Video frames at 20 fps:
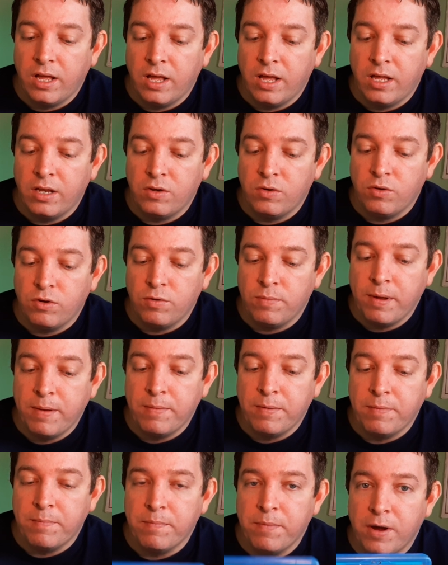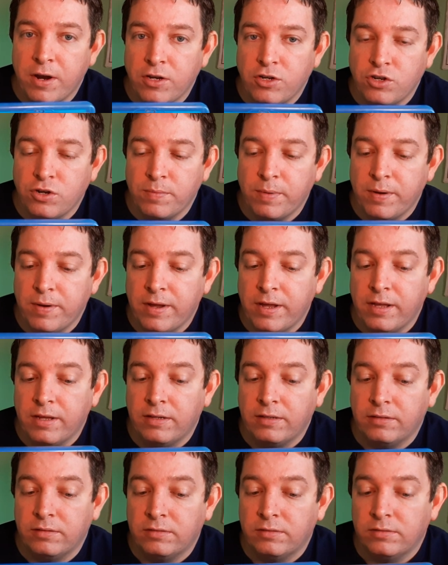I don't remember much about
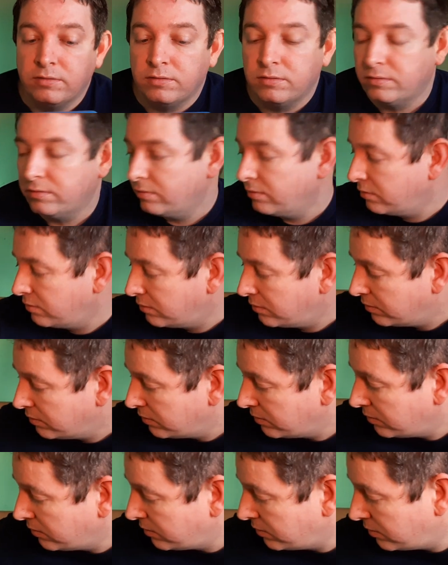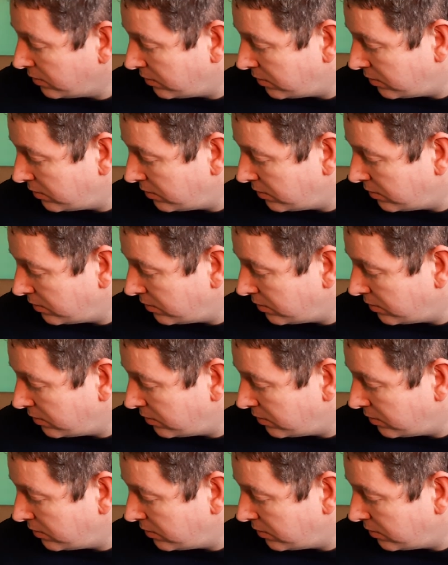it.